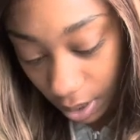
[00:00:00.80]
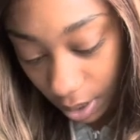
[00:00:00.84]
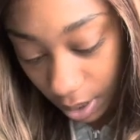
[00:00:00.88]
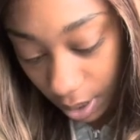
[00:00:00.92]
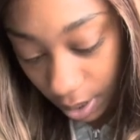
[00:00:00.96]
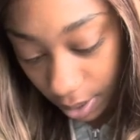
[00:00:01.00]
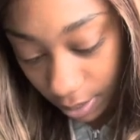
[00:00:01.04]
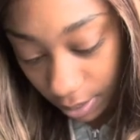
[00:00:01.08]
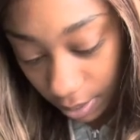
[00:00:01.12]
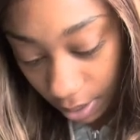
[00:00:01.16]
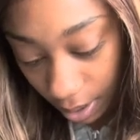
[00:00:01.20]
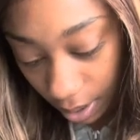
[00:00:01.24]

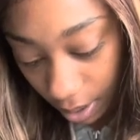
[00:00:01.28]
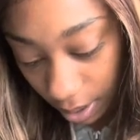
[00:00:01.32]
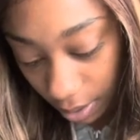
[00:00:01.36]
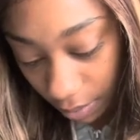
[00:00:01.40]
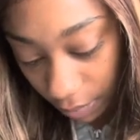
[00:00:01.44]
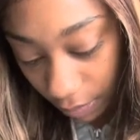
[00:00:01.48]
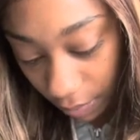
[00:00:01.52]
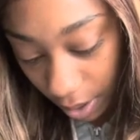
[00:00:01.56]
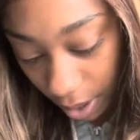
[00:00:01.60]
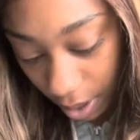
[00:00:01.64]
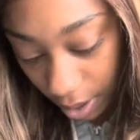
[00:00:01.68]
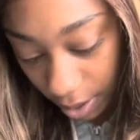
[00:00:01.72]
And they
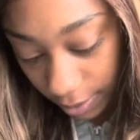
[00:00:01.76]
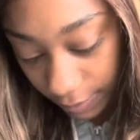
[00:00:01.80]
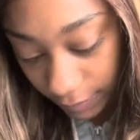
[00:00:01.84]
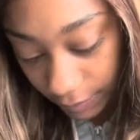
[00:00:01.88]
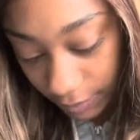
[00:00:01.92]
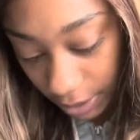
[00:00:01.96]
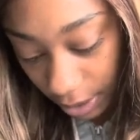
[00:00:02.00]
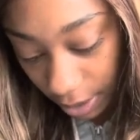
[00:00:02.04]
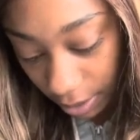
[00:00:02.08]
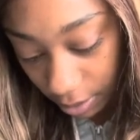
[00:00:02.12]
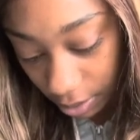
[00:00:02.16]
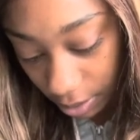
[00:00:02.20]
arrived
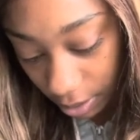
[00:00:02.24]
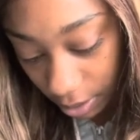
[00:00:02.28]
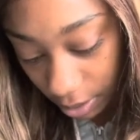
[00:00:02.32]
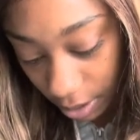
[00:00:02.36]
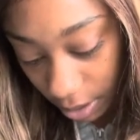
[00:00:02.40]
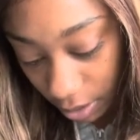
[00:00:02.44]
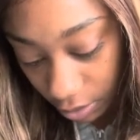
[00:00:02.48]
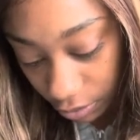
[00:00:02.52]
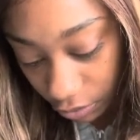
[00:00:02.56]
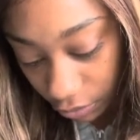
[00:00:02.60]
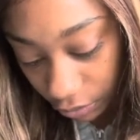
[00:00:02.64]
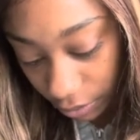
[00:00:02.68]
at the
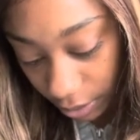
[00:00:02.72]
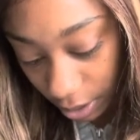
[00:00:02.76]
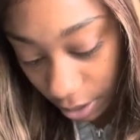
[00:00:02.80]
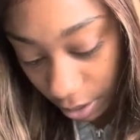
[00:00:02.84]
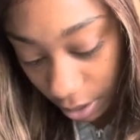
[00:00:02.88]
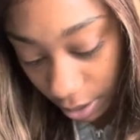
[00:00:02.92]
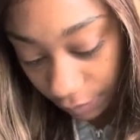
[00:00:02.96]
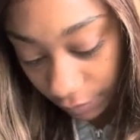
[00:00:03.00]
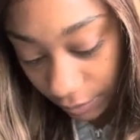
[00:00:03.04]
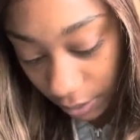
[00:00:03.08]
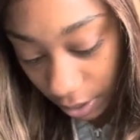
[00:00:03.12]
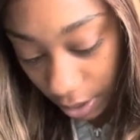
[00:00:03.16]
country
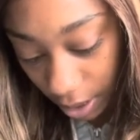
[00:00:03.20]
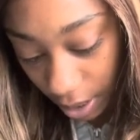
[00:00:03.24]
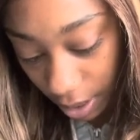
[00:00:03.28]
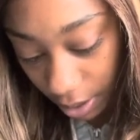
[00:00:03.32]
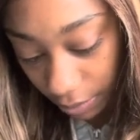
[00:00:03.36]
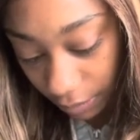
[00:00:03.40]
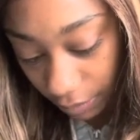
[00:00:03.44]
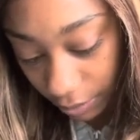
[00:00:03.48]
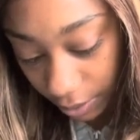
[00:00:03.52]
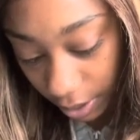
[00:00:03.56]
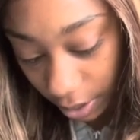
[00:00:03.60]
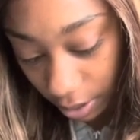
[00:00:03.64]
of the
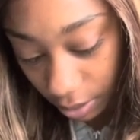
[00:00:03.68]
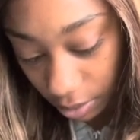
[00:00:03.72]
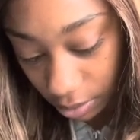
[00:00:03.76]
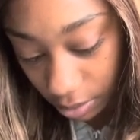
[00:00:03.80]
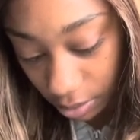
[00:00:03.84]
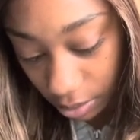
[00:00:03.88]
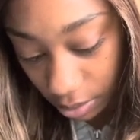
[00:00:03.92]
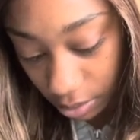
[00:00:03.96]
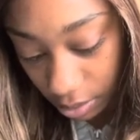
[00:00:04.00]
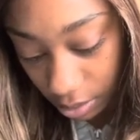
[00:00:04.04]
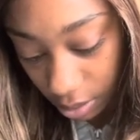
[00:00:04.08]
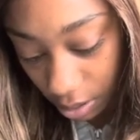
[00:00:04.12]

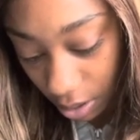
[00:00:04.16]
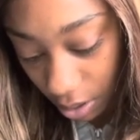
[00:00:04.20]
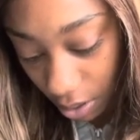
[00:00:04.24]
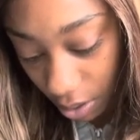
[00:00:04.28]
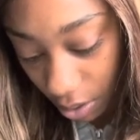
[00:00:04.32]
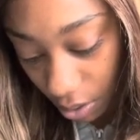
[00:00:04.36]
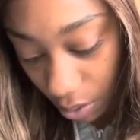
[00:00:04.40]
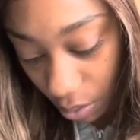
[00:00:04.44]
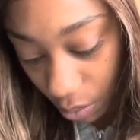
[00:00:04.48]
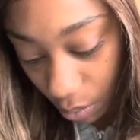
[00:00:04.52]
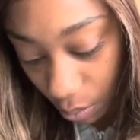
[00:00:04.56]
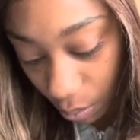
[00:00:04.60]
Gadarenes,
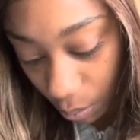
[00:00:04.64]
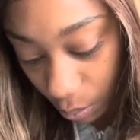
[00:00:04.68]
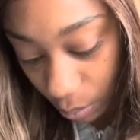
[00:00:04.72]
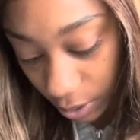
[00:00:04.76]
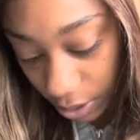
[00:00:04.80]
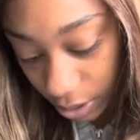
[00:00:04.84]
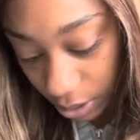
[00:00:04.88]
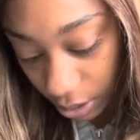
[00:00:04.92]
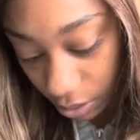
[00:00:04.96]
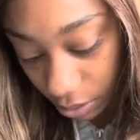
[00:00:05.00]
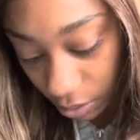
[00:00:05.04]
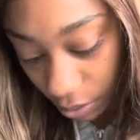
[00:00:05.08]
which
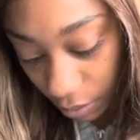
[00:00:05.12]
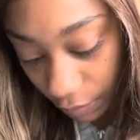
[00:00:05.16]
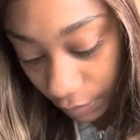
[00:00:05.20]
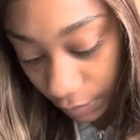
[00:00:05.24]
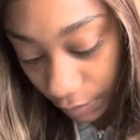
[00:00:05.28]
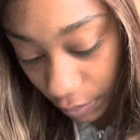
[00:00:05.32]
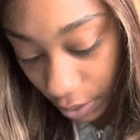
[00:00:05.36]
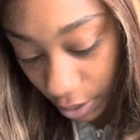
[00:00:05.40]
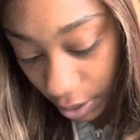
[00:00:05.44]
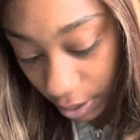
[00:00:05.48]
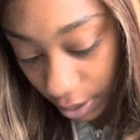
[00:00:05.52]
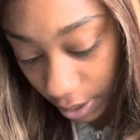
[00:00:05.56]
is over
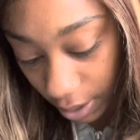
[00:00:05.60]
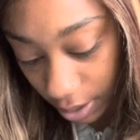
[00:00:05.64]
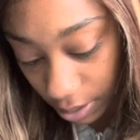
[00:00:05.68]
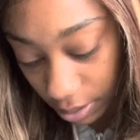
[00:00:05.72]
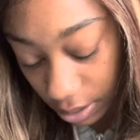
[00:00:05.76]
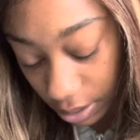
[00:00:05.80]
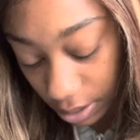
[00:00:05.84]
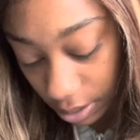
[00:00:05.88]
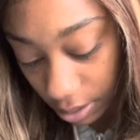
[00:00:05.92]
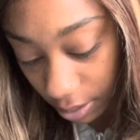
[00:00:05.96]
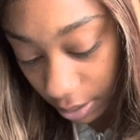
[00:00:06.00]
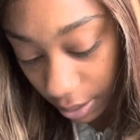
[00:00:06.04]

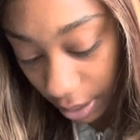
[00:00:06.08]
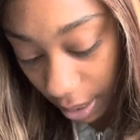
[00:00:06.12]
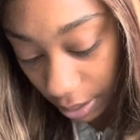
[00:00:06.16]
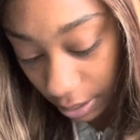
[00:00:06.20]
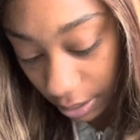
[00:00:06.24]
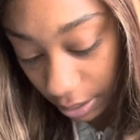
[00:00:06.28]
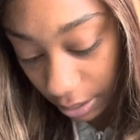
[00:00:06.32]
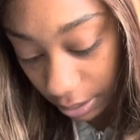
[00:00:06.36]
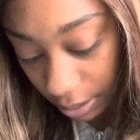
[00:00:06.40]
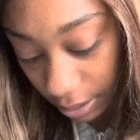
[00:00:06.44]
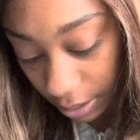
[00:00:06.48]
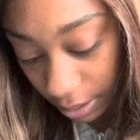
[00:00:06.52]
against
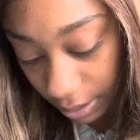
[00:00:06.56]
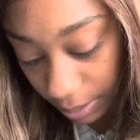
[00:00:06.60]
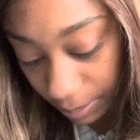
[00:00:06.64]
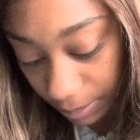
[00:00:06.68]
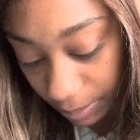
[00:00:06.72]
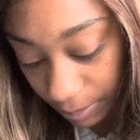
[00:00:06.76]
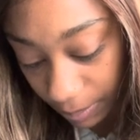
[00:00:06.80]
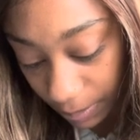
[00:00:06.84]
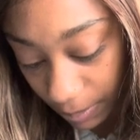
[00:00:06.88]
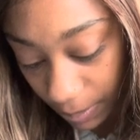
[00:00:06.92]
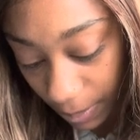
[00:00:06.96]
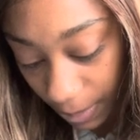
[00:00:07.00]
Galilee.
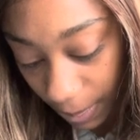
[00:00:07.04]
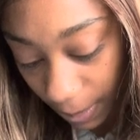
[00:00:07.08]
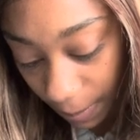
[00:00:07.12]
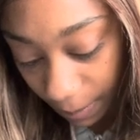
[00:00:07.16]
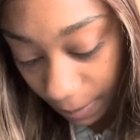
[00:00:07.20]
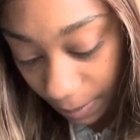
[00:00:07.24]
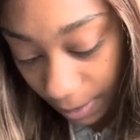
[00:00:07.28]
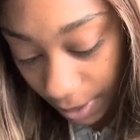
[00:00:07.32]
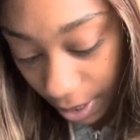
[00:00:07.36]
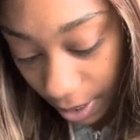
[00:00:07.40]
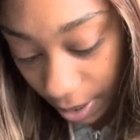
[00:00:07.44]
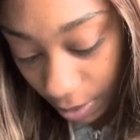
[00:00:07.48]

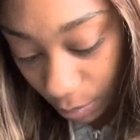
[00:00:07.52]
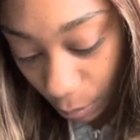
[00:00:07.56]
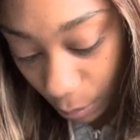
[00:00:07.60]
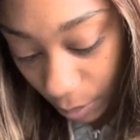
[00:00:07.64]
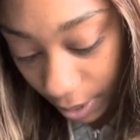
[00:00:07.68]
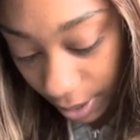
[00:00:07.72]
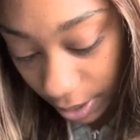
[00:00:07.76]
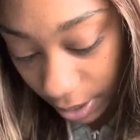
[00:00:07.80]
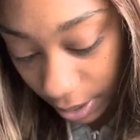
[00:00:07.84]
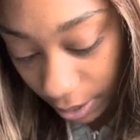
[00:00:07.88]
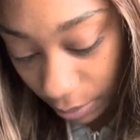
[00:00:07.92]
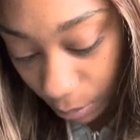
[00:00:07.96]
And when
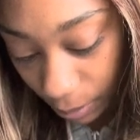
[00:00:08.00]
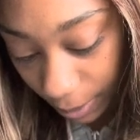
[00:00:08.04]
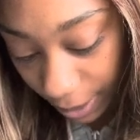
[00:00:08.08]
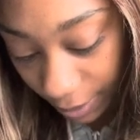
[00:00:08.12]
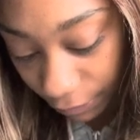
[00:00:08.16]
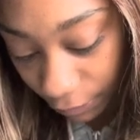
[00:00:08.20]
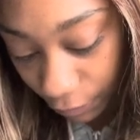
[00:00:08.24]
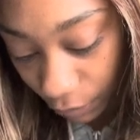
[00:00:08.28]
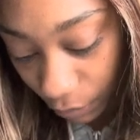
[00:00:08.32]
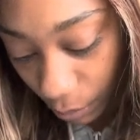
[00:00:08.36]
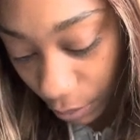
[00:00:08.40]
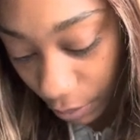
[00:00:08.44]
he
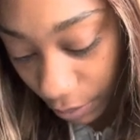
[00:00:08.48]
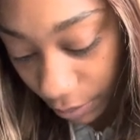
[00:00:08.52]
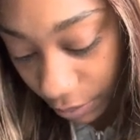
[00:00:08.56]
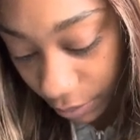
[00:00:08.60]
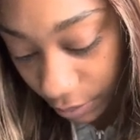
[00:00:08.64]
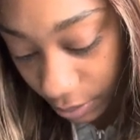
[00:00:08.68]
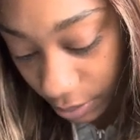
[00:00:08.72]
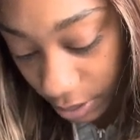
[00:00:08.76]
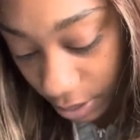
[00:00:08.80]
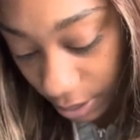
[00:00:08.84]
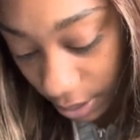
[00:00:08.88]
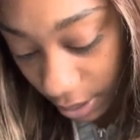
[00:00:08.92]
went forth
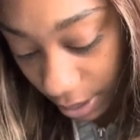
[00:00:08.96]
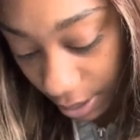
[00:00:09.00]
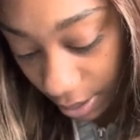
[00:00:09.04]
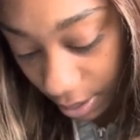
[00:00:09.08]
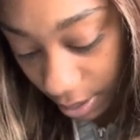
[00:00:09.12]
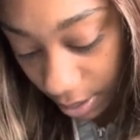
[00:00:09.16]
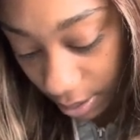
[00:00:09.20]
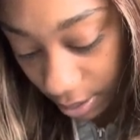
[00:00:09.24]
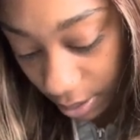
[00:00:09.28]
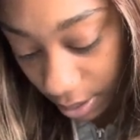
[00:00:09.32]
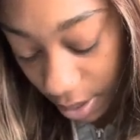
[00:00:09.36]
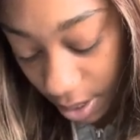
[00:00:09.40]
to
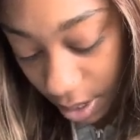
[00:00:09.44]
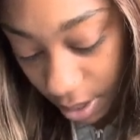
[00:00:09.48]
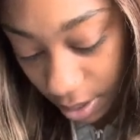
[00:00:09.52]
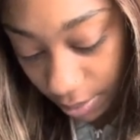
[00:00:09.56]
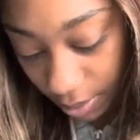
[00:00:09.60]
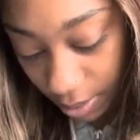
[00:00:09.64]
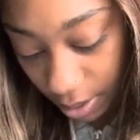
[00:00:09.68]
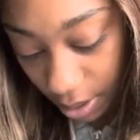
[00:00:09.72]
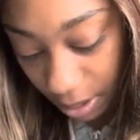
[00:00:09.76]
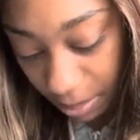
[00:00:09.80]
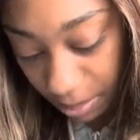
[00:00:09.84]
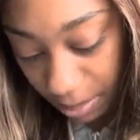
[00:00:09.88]
land,
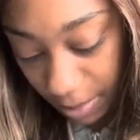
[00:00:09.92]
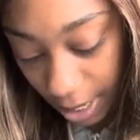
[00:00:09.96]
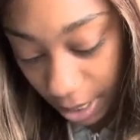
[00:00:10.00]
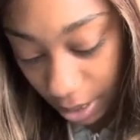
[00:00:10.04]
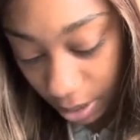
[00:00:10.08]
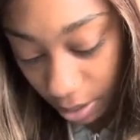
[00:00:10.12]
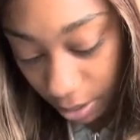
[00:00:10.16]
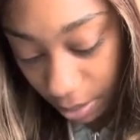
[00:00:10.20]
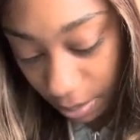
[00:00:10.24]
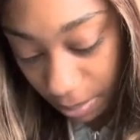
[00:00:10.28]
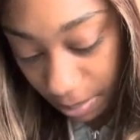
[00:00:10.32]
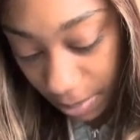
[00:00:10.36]
there met
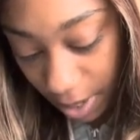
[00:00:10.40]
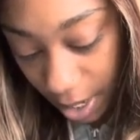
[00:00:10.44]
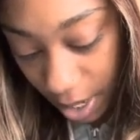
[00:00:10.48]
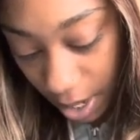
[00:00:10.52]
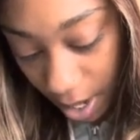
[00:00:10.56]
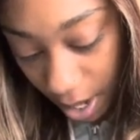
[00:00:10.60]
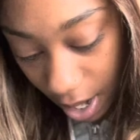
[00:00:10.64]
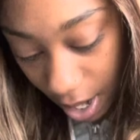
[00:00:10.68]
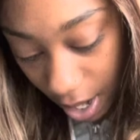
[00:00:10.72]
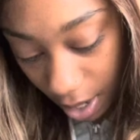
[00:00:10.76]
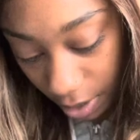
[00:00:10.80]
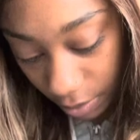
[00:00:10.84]
him
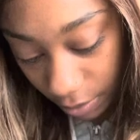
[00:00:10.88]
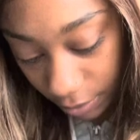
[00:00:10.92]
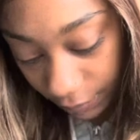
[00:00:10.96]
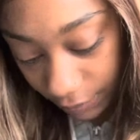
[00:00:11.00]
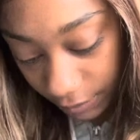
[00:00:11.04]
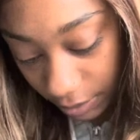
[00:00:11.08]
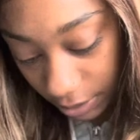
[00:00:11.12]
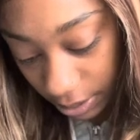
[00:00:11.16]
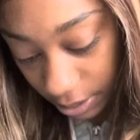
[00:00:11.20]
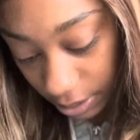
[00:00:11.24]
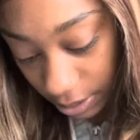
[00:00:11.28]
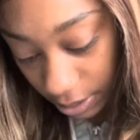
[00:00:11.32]
out of
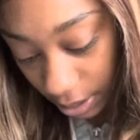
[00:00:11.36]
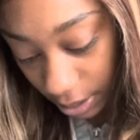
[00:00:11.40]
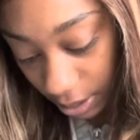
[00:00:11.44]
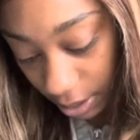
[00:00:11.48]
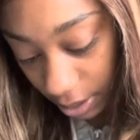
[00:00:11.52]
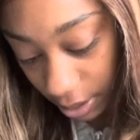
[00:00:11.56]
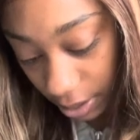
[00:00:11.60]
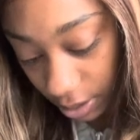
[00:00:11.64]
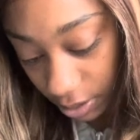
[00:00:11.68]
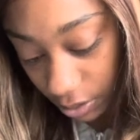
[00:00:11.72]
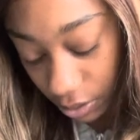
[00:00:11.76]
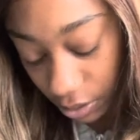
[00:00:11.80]
the city
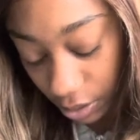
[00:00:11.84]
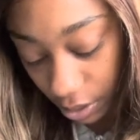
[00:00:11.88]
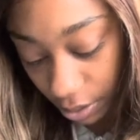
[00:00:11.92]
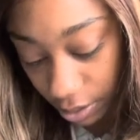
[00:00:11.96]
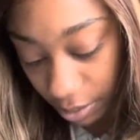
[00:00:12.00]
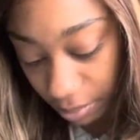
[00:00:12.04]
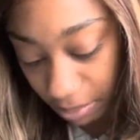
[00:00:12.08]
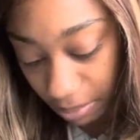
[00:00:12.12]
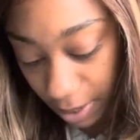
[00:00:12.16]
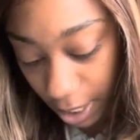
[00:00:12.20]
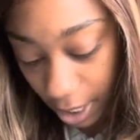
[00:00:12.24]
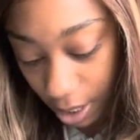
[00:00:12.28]
a
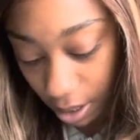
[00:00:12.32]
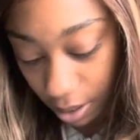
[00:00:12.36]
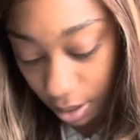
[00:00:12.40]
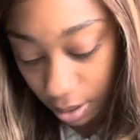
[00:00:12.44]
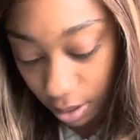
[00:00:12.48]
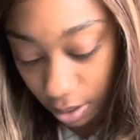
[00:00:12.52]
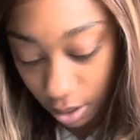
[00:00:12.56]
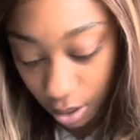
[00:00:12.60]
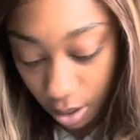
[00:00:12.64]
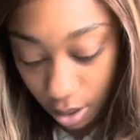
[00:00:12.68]
certain man,